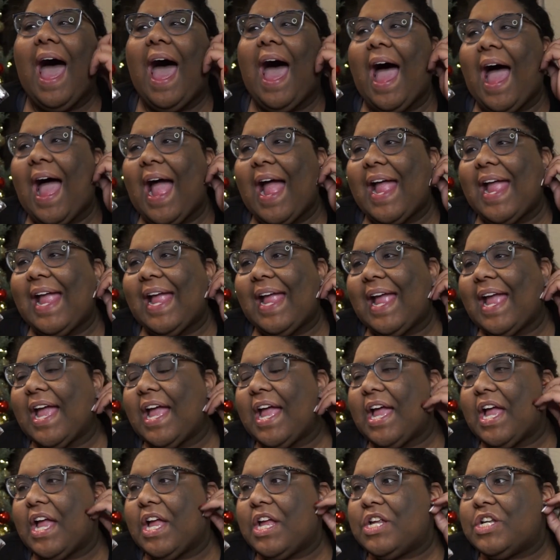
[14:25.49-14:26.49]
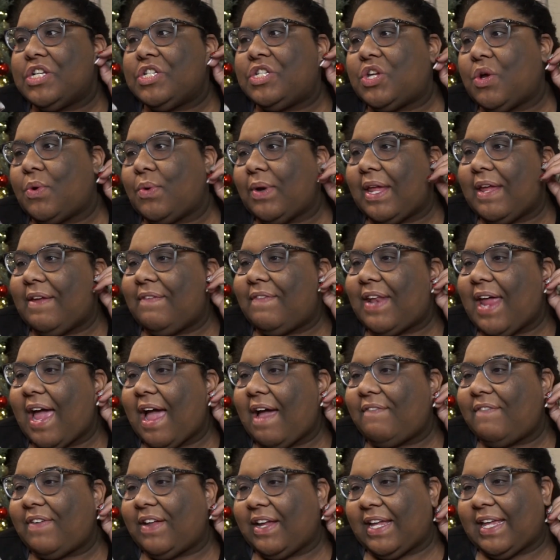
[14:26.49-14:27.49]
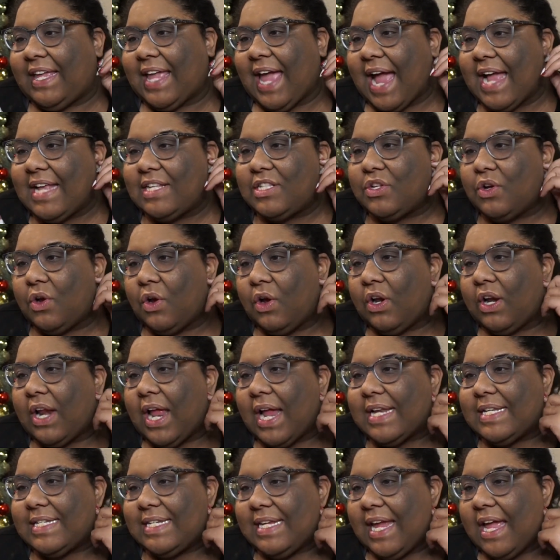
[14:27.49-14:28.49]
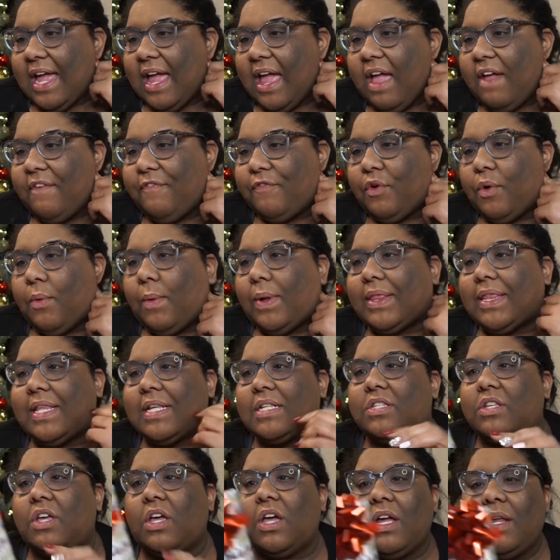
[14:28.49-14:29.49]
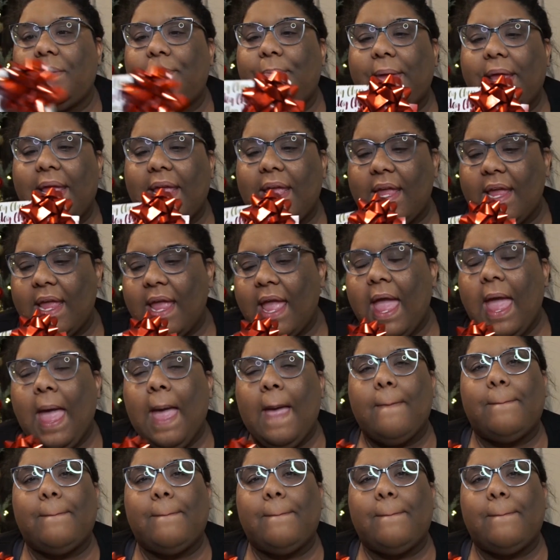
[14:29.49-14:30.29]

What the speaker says: I don't even have a guess or an idea for what this could be